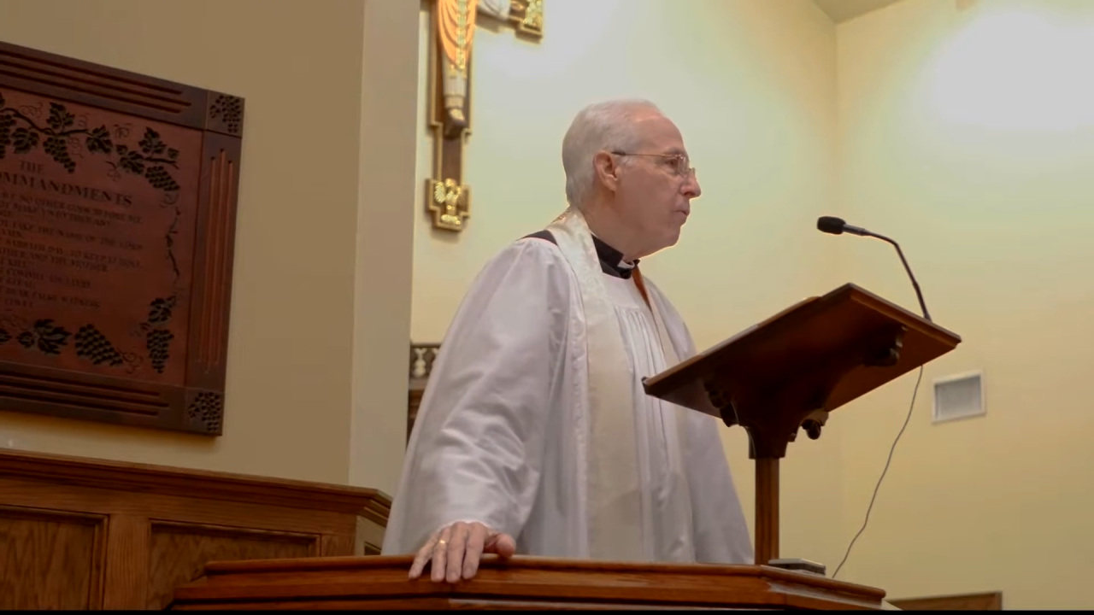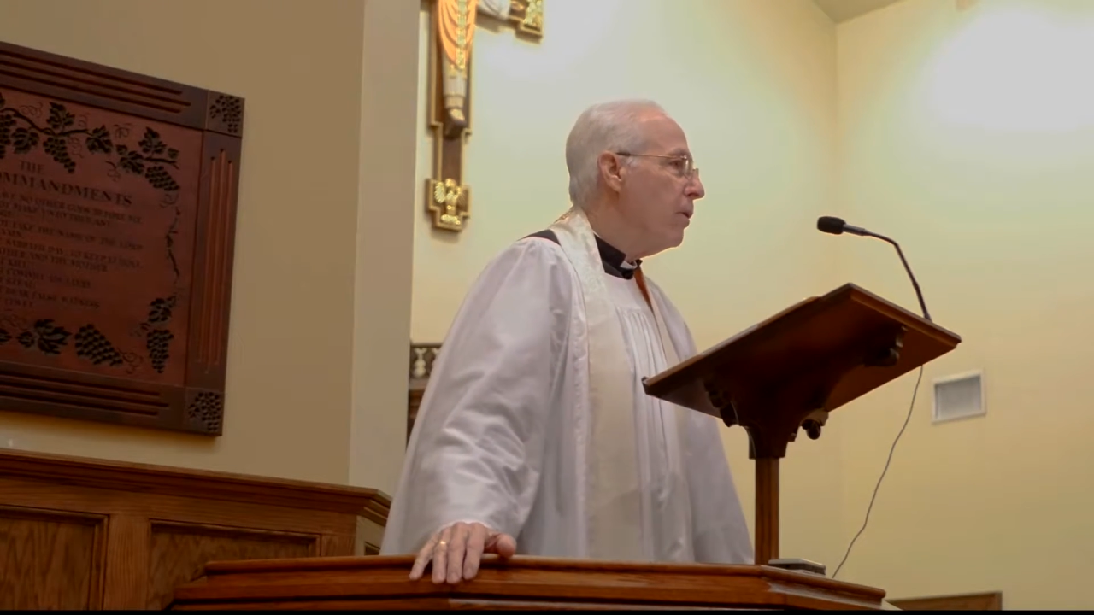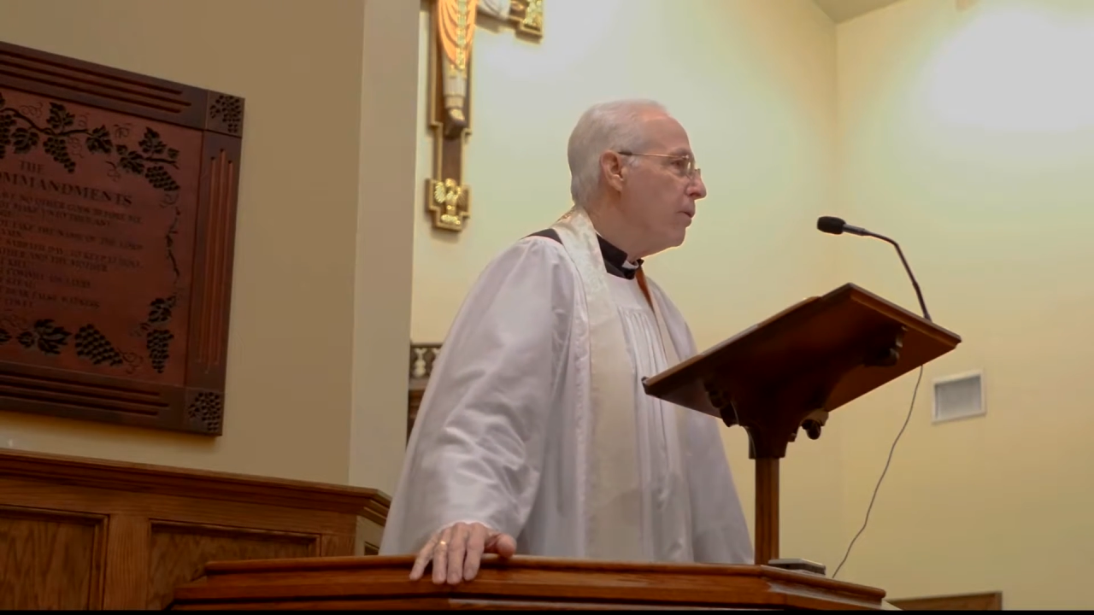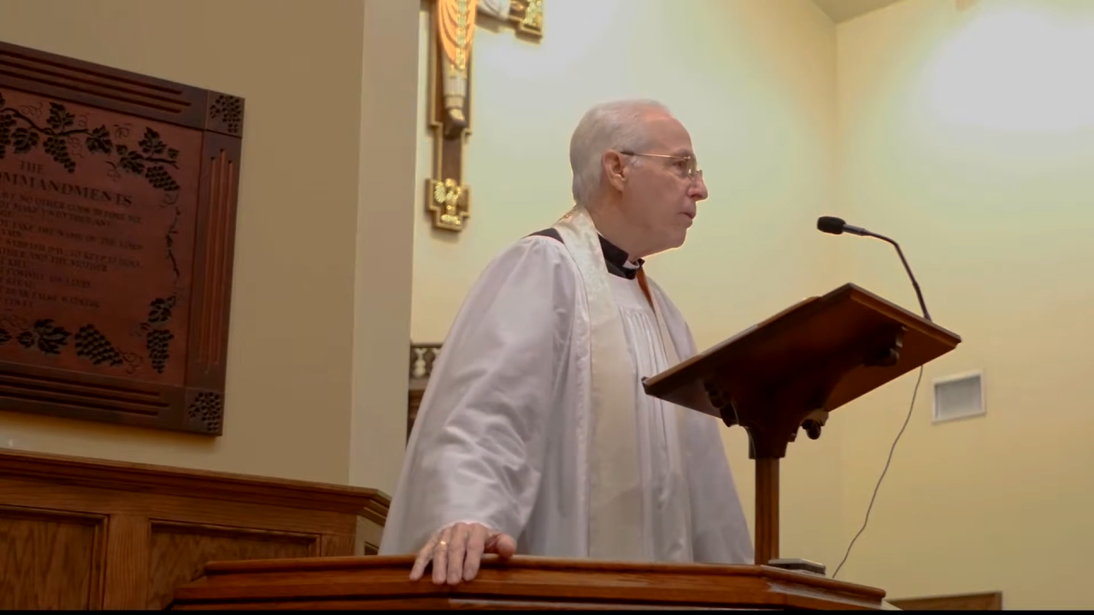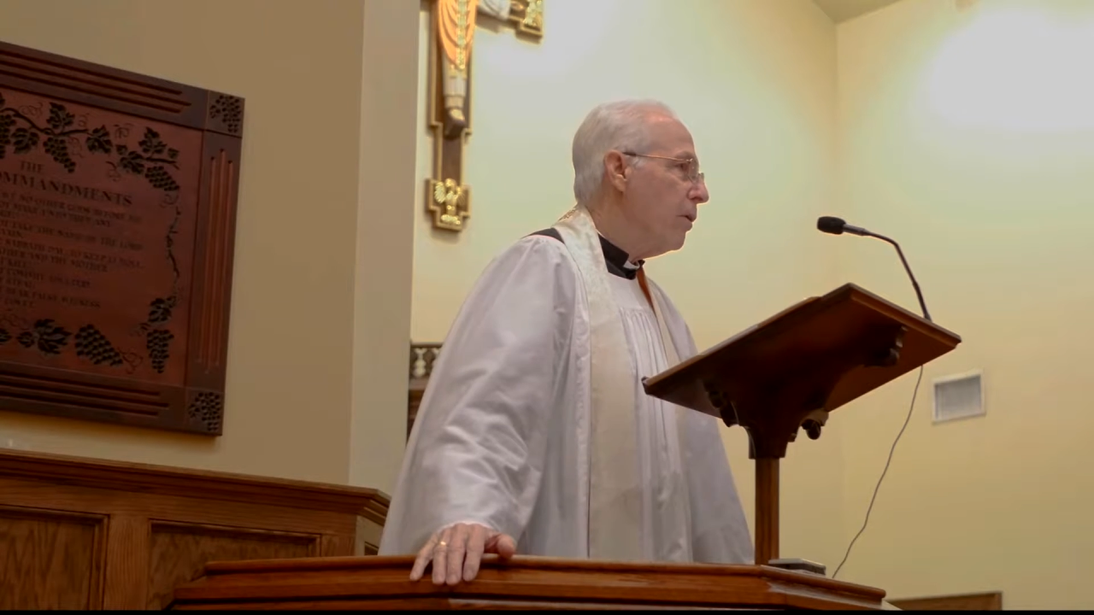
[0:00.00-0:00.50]

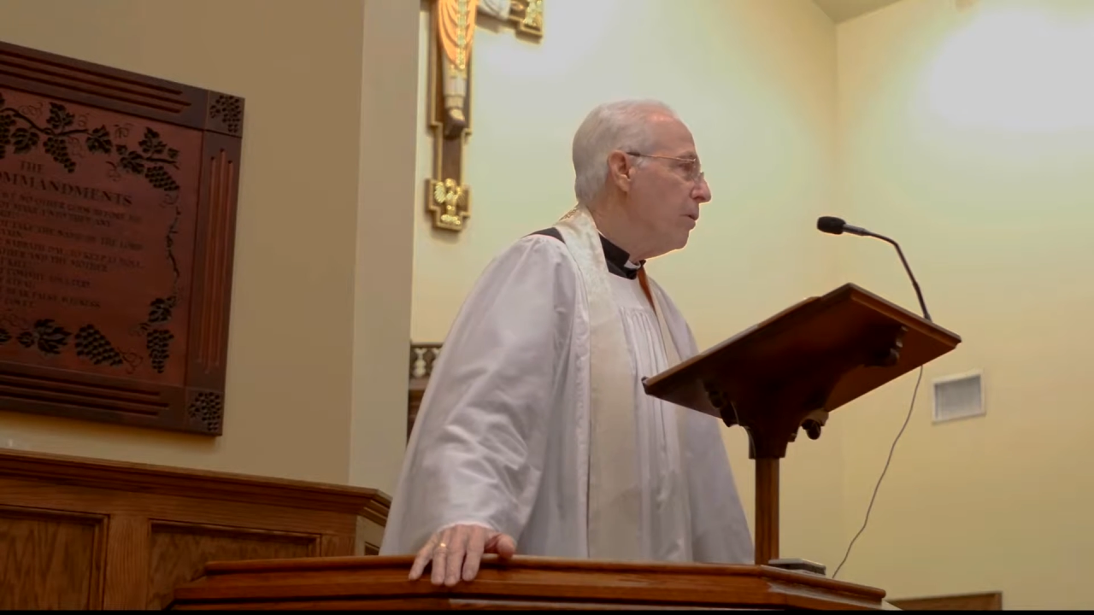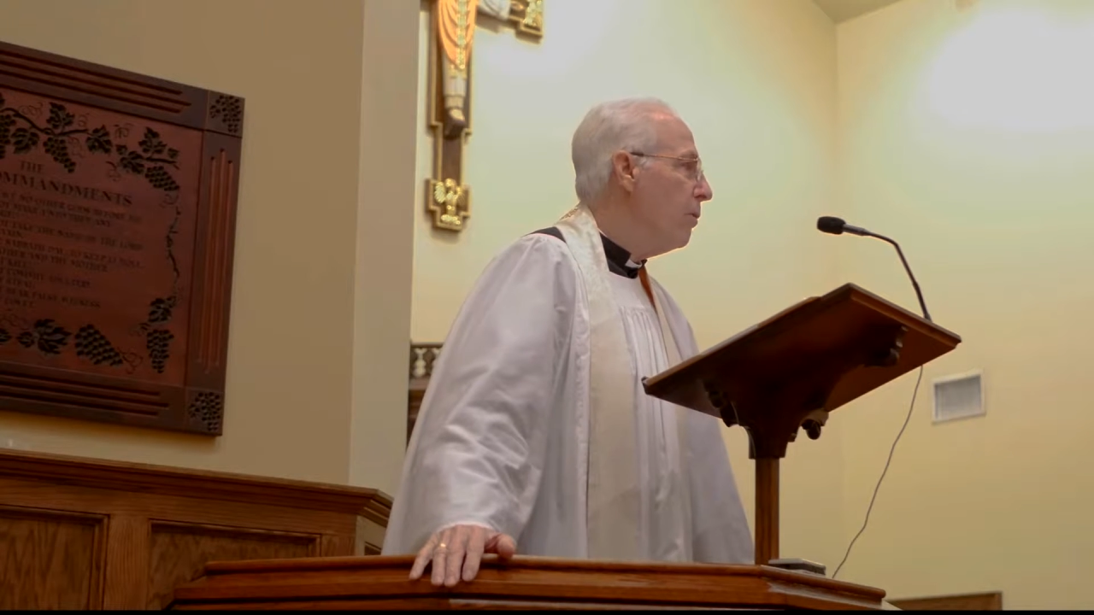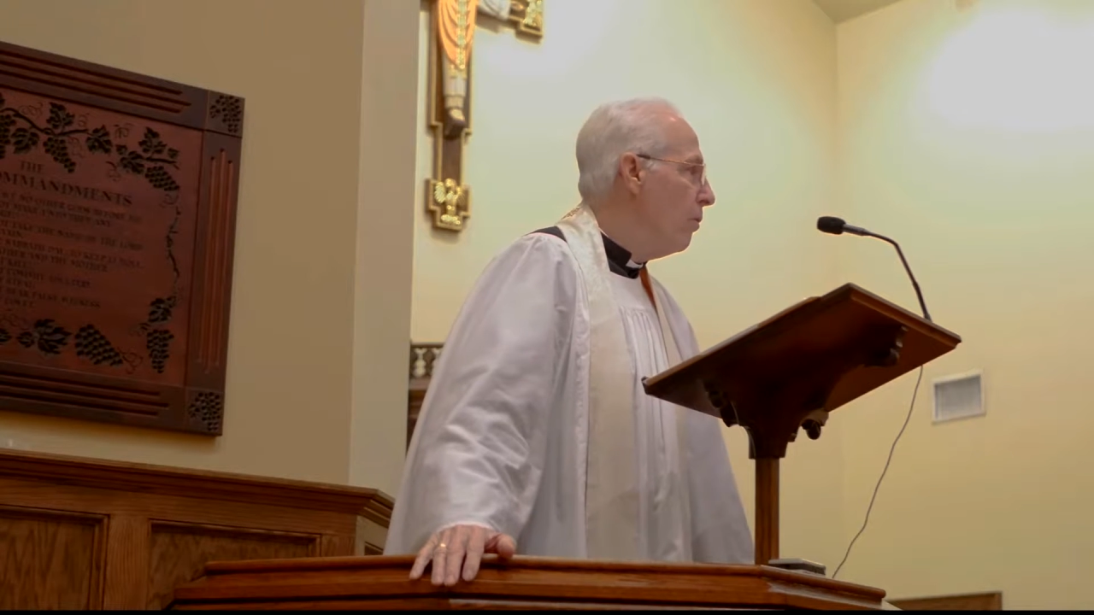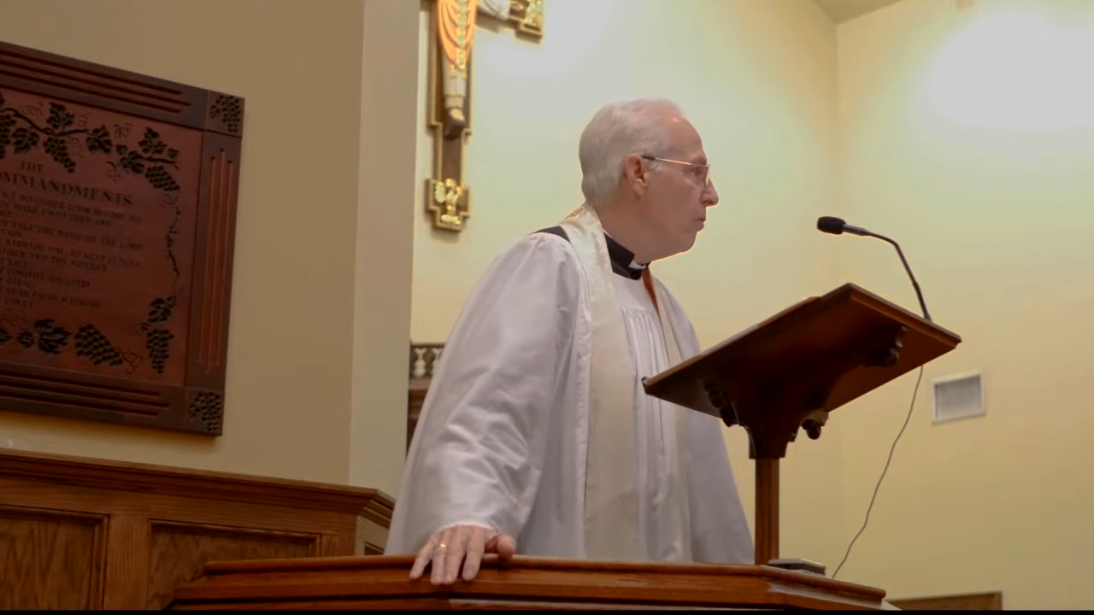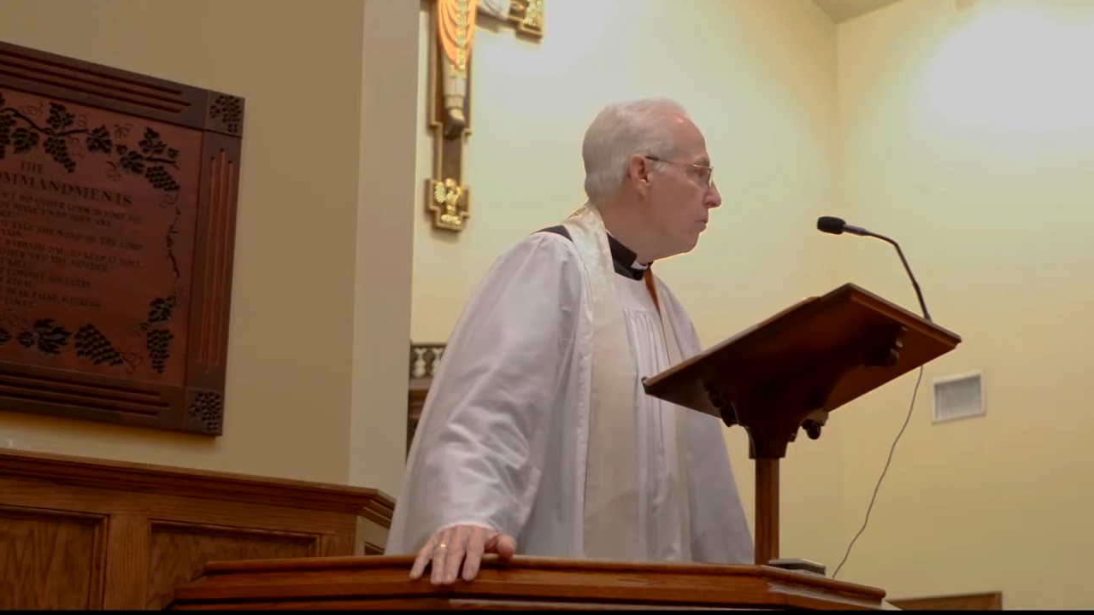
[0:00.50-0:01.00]
really the good
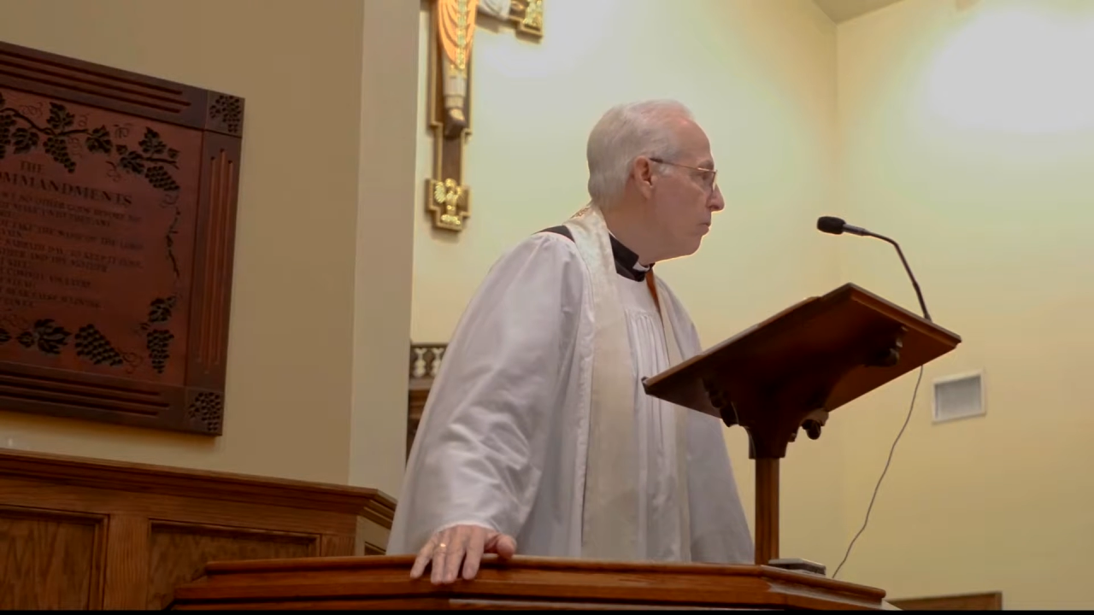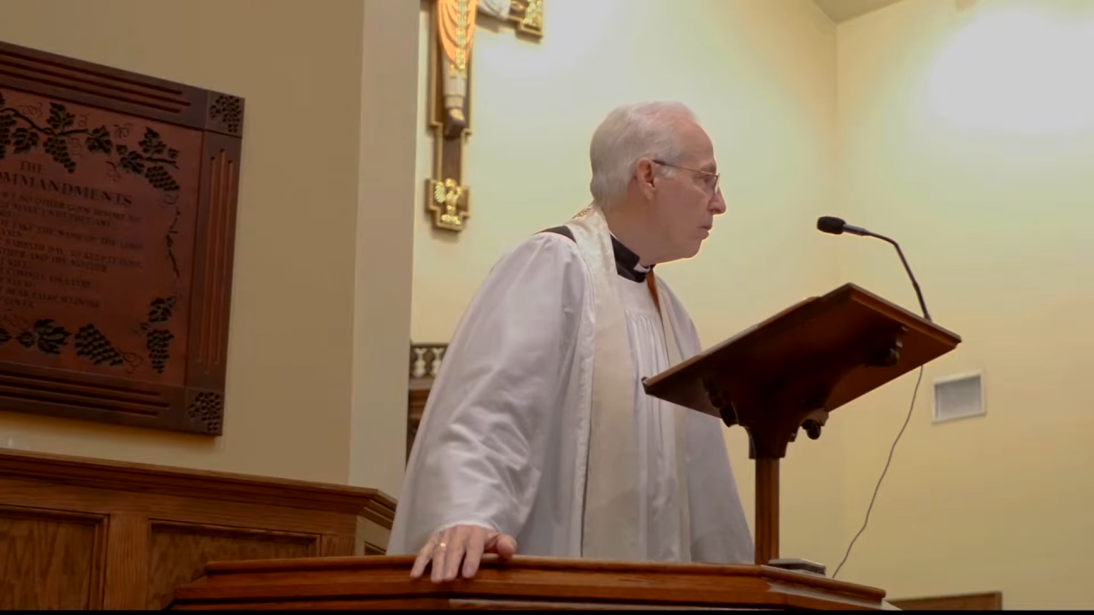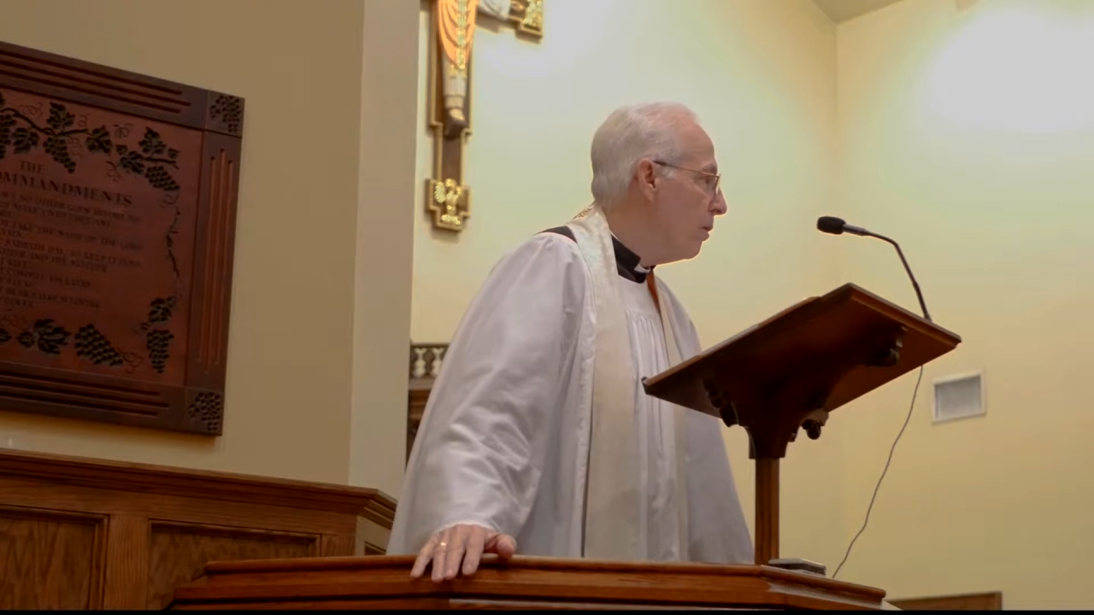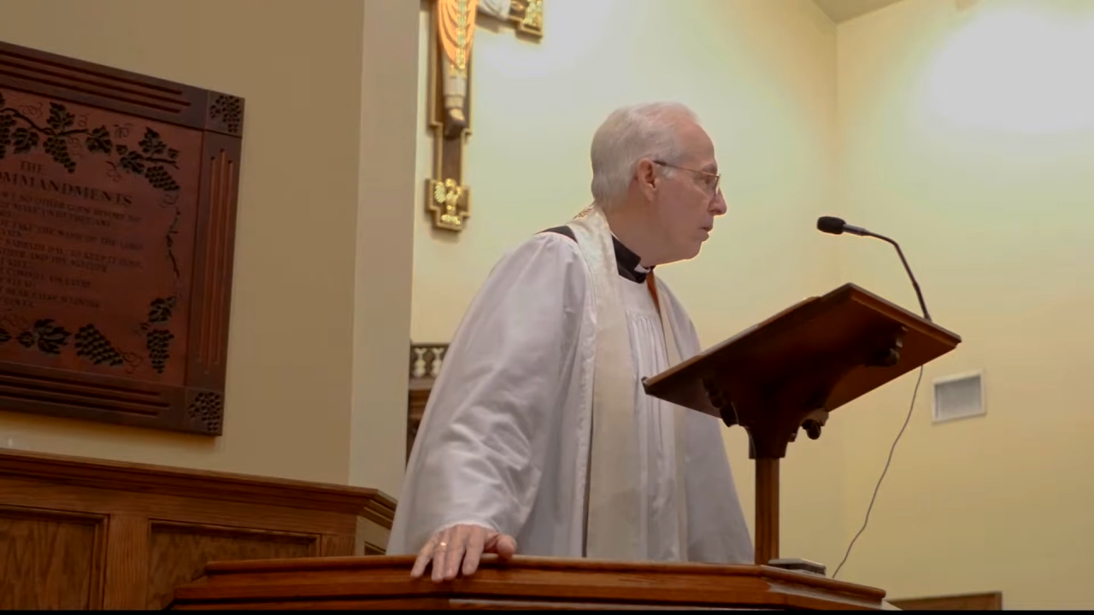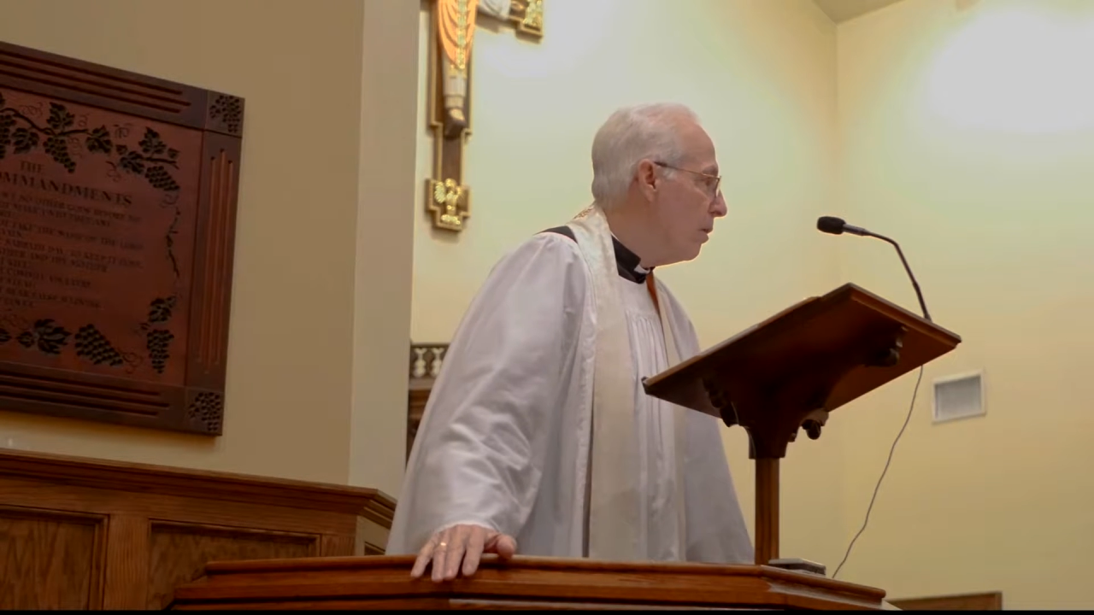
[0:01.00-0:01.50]
news